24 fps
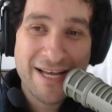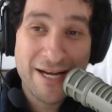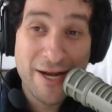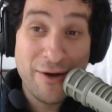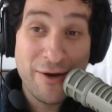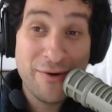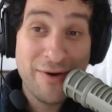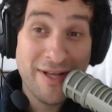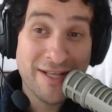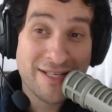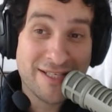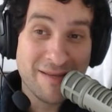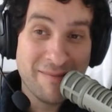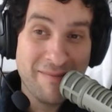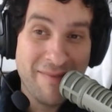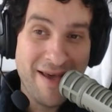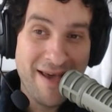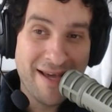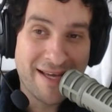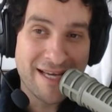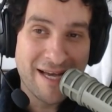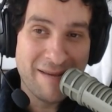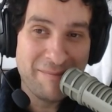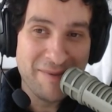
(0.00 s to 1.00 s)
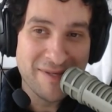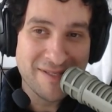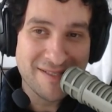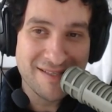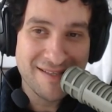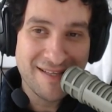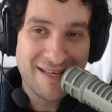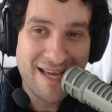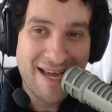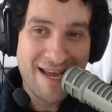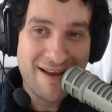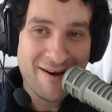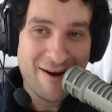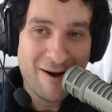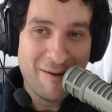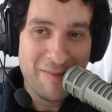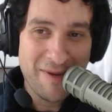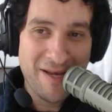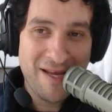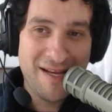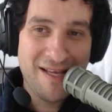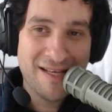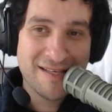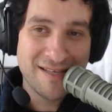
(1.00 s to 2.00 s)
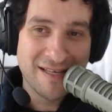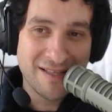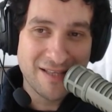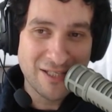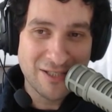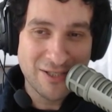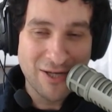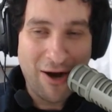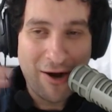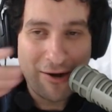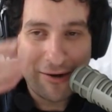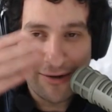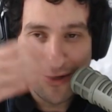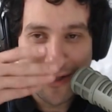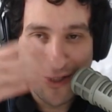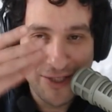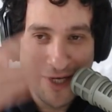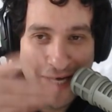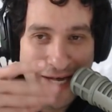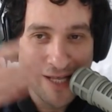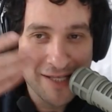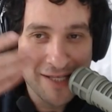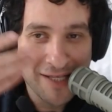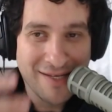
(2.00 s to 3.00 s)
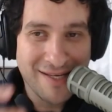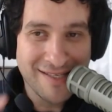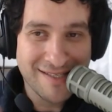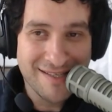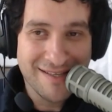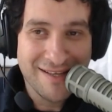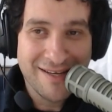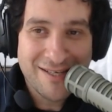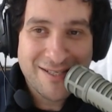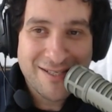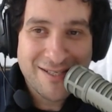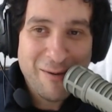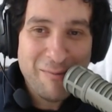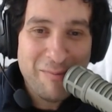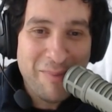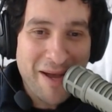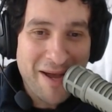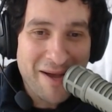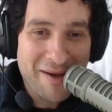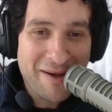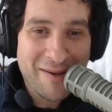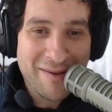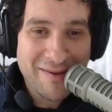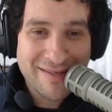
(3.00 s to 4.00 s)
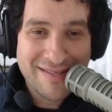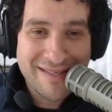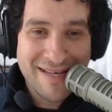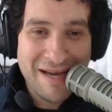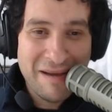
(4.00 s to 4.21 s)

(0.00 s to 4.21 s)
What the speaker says: You know who needs some makeup is Leander, but he needs like the darker shades. He doesn't look so pale all the